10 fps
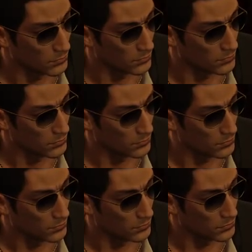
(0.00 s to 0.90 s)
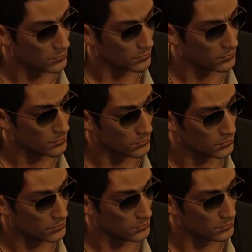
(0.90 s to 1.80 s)

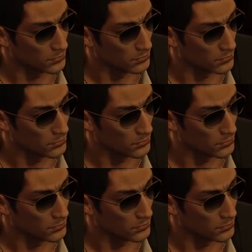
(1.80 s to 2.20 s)
(no one is talking)